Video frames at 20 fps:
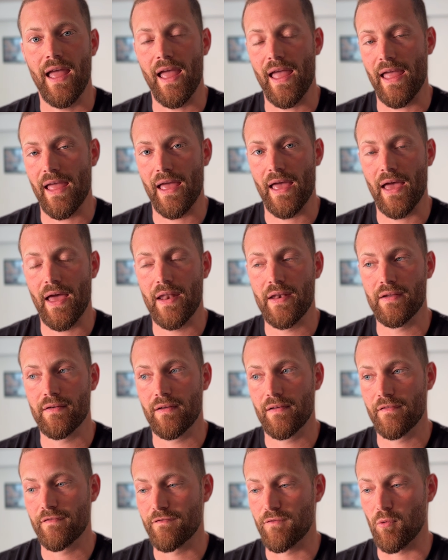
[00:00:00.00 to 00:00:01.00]
And
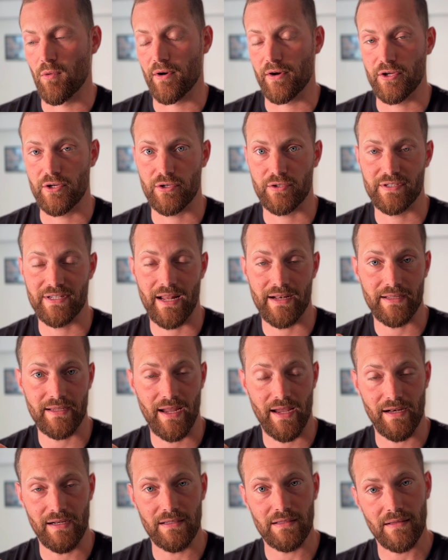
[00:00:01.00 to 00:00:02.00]
for your
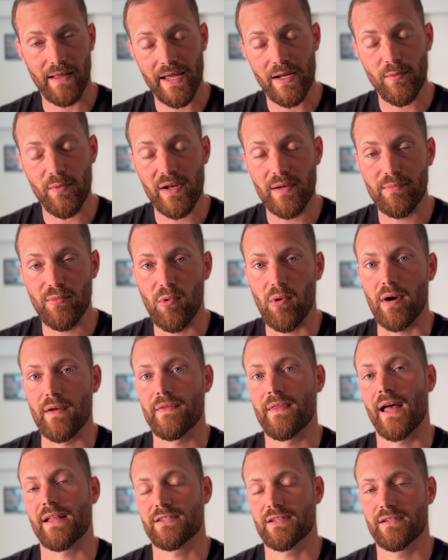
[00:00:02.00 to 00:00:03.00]
dedicated light wind board,
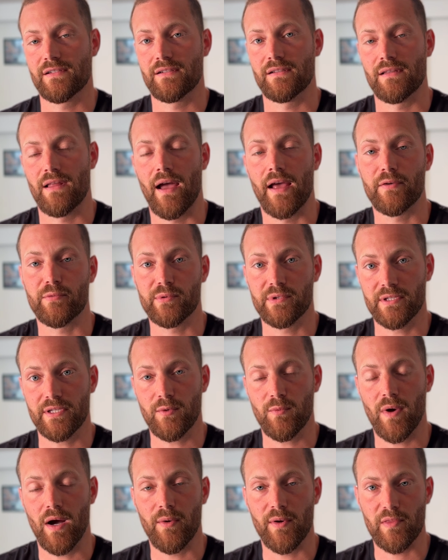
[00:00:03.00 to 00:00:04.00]
that's going to align really
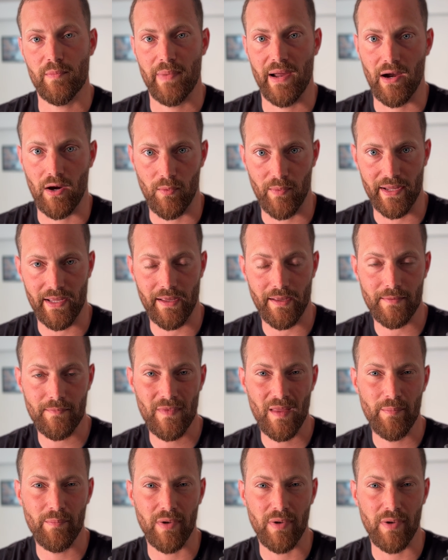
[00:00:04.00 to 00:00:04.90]
well with para winging.